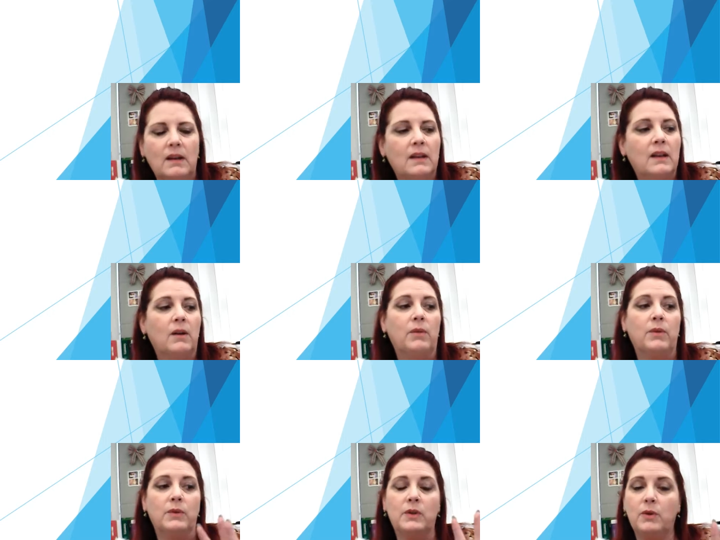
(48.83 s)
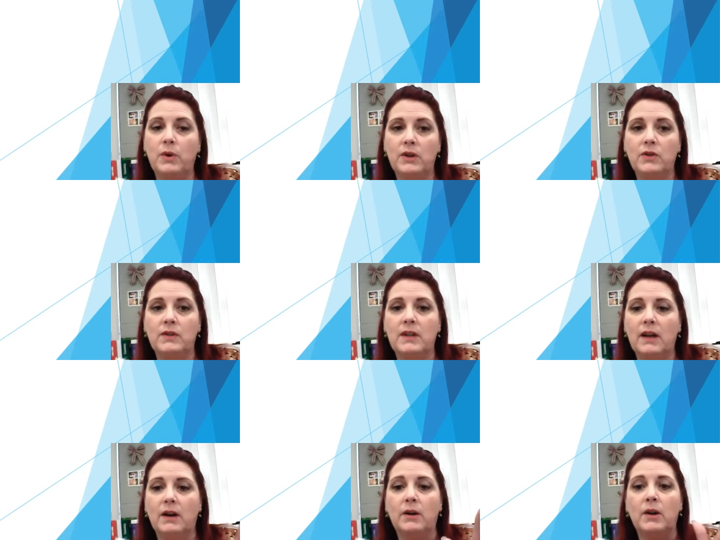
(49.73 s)
Now, those equations
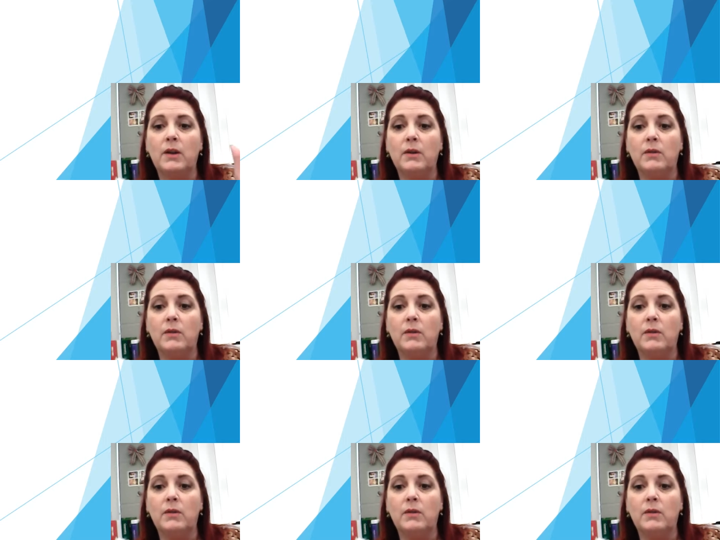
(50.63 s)
are